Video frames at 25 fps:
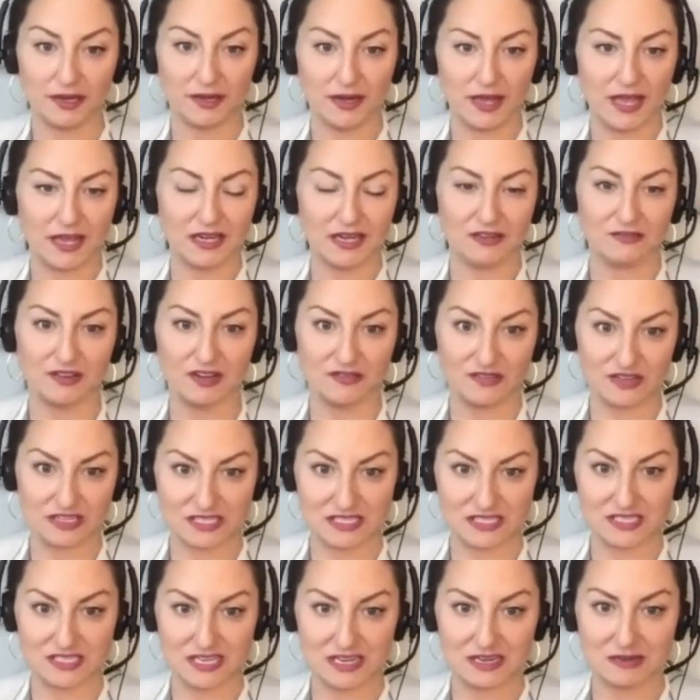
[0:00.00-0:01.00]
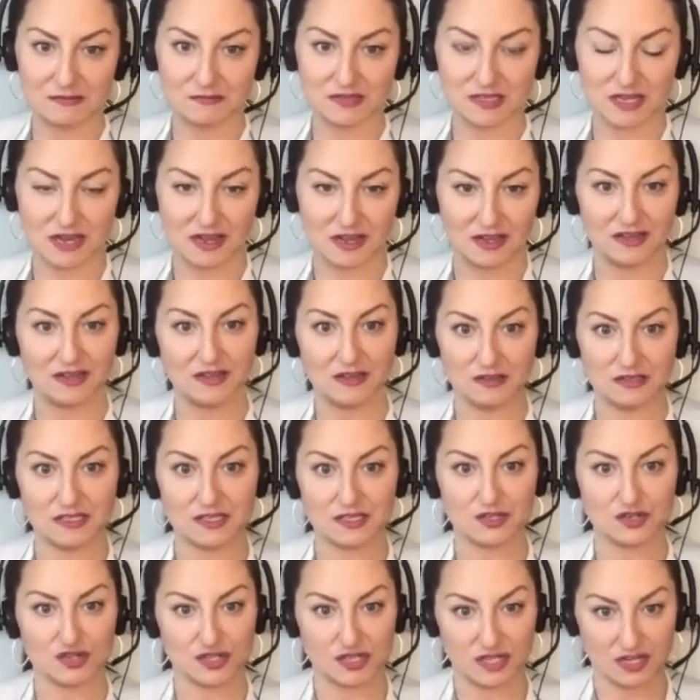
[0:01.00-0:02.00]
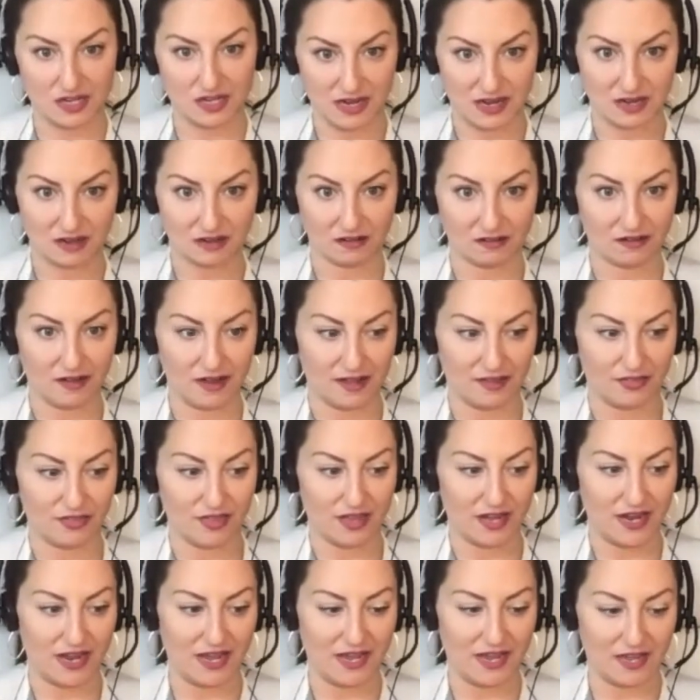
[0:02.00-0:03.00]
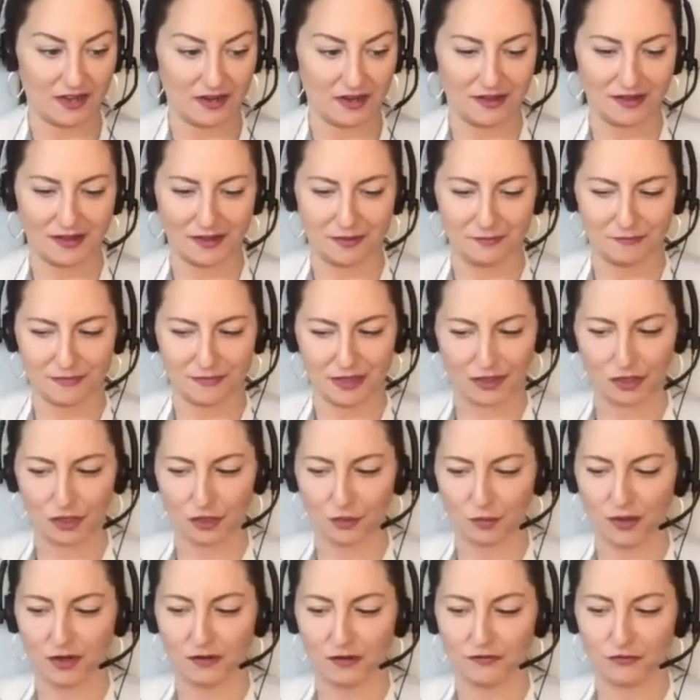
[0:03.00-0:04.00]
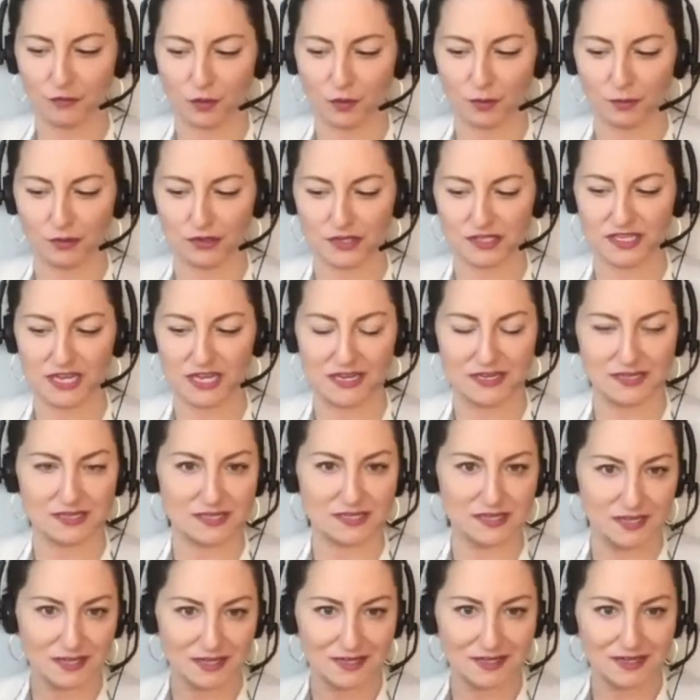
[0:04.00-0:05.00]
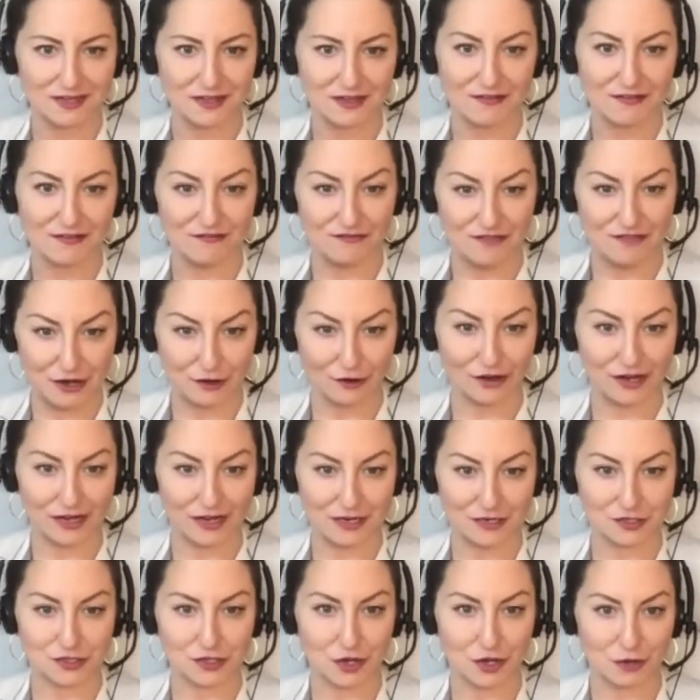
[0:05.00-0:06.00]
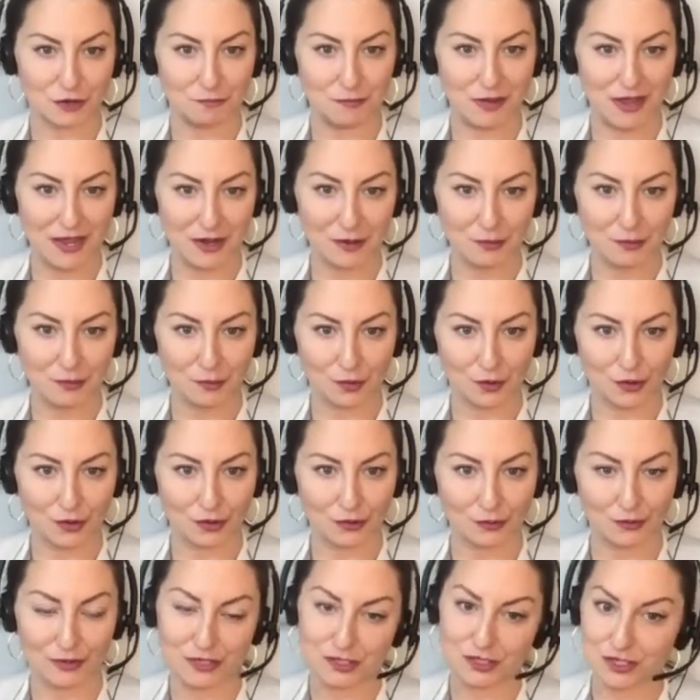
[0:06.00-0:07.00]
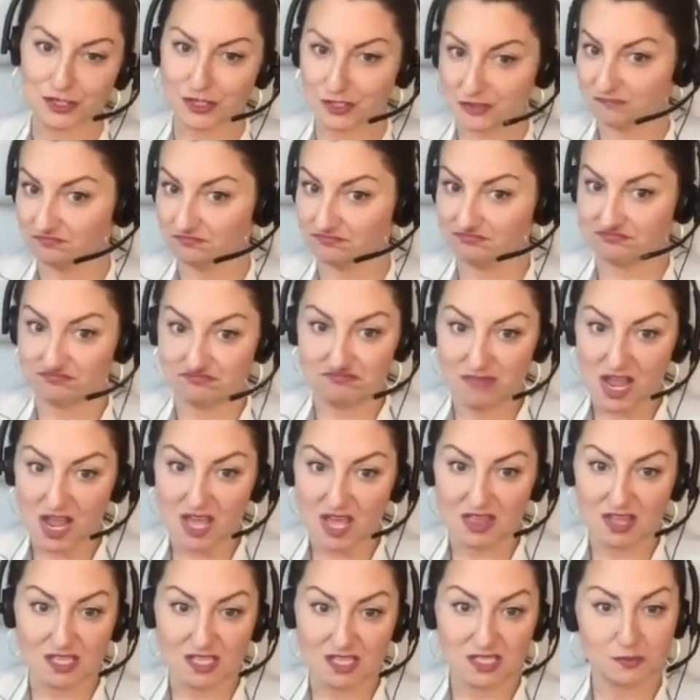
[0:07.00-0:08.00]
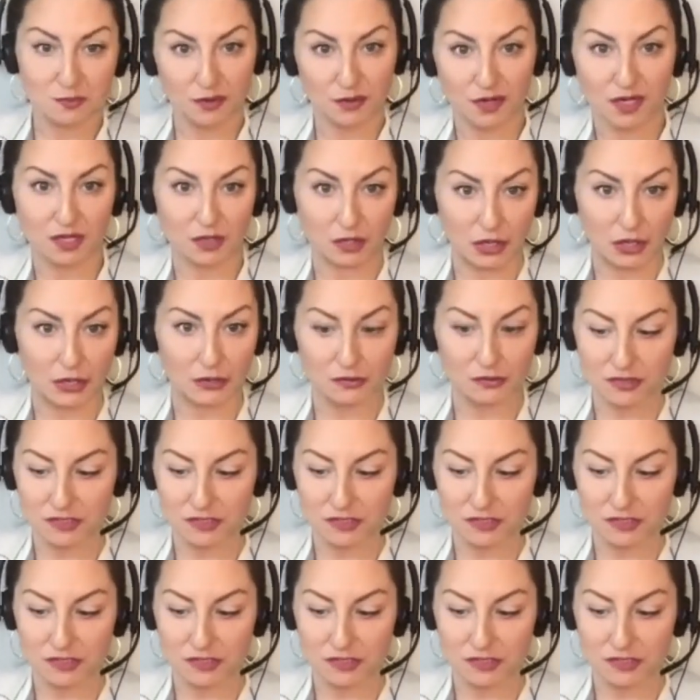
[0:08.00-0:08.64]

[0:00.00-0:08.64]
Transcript: And even if it seems, it's interesting, I had a client that had like 3 or 4% variance on payroll, which that's pretty close,